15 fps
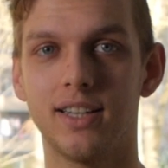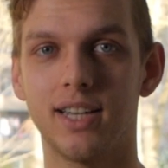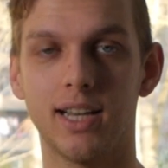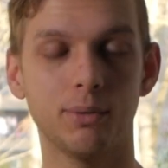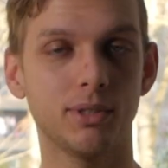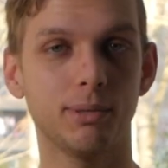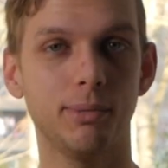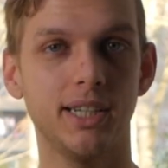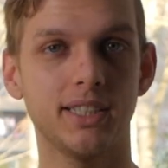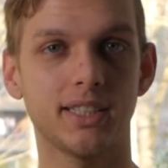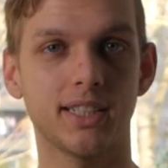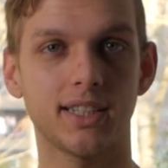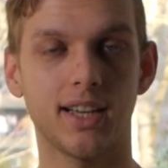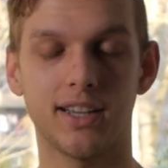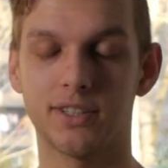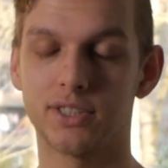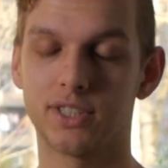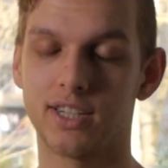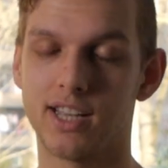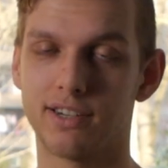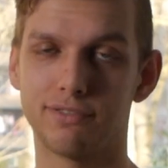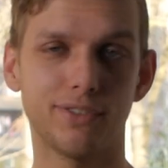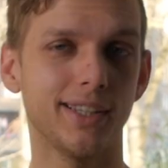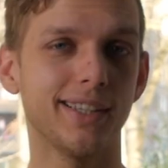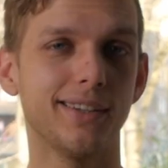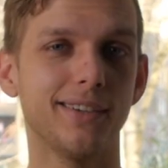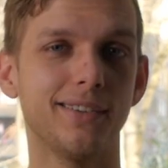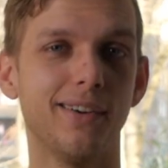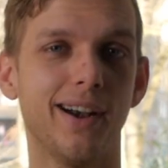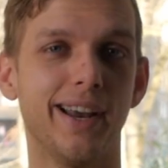It was amazing. I also got a really
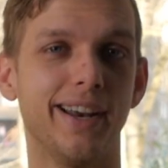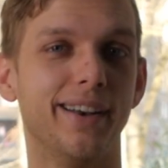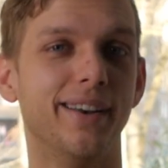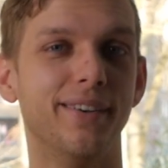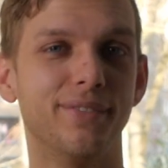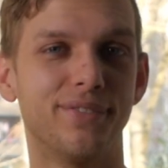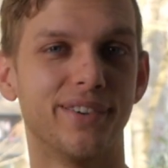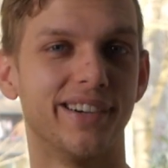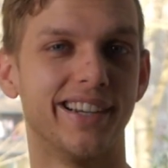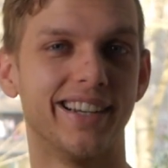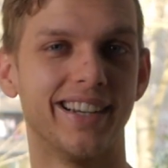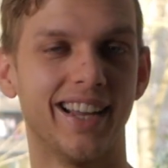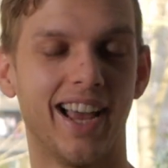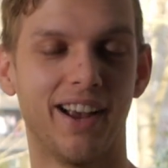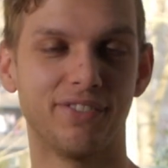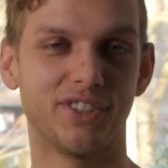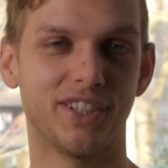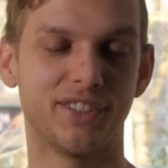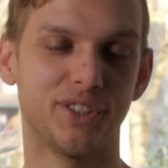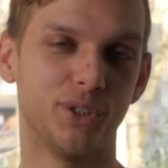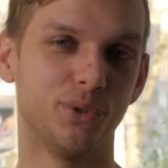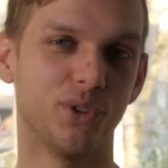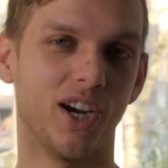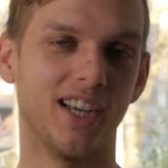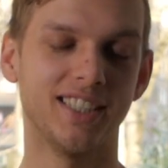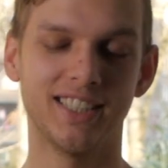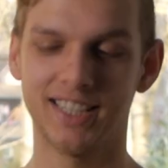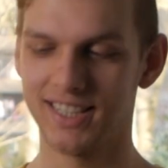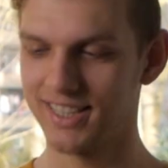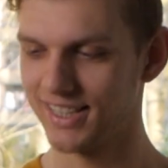good grade for it after 2 tries.